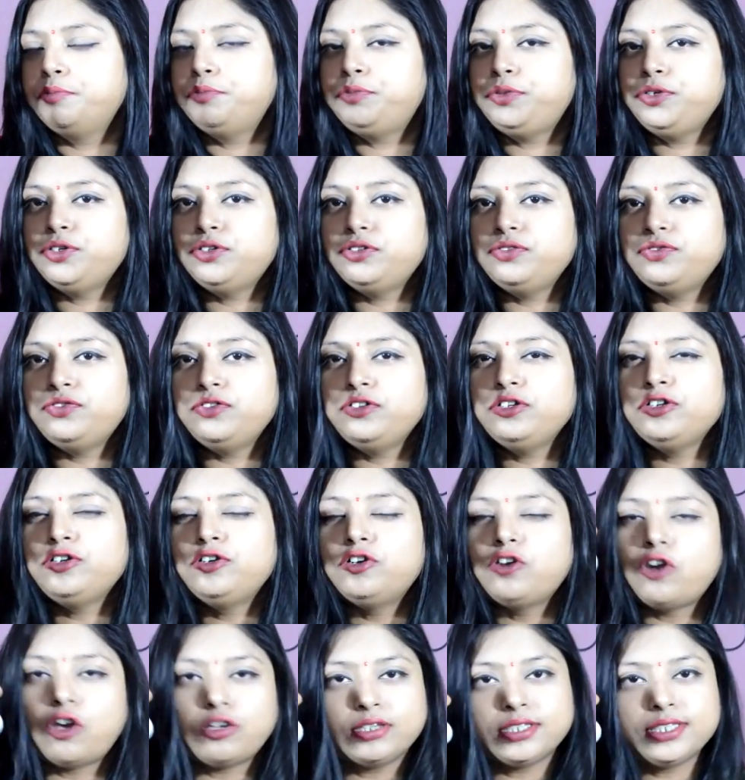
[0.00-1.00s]
beautiful
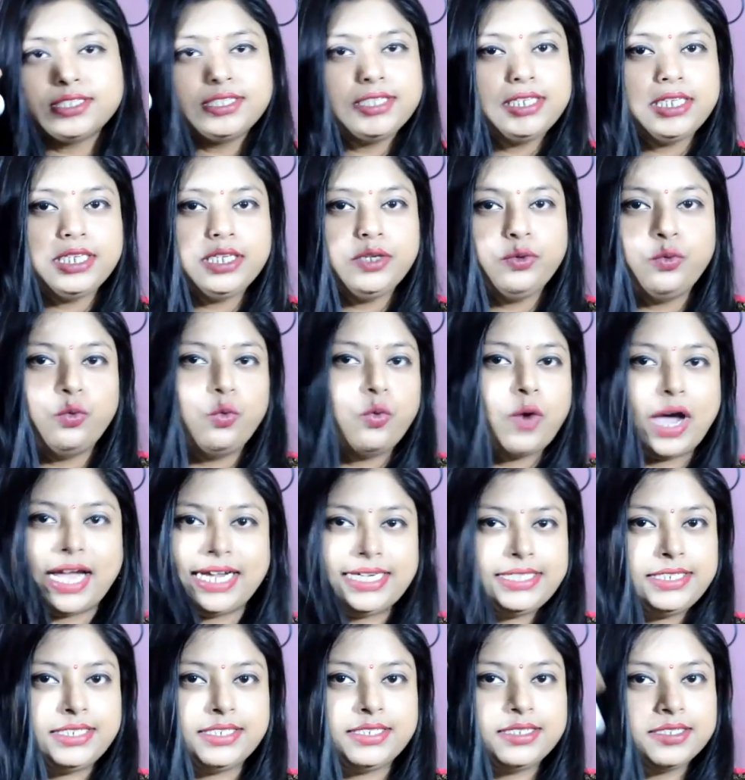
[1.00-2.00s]
glossy
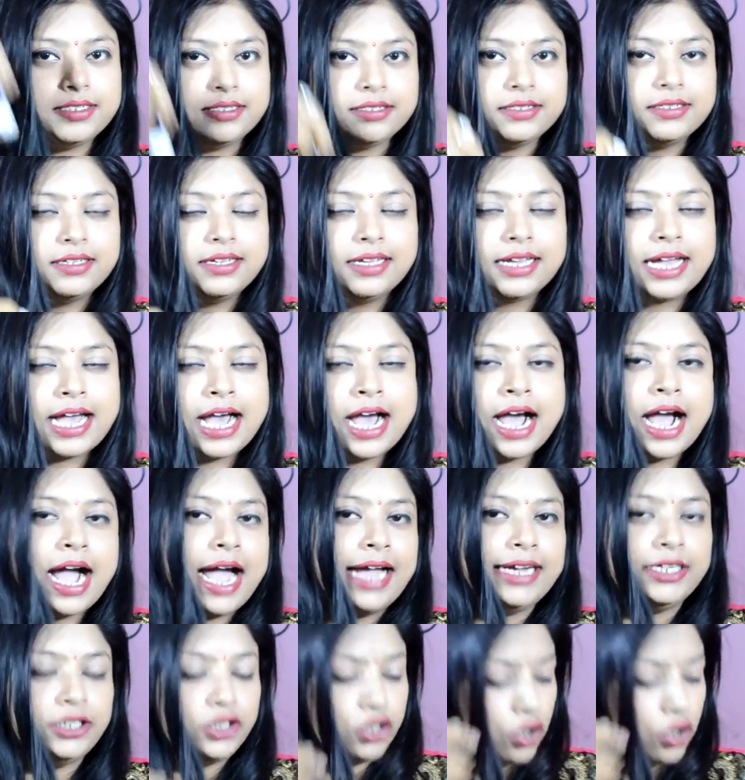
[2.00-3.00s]
white kind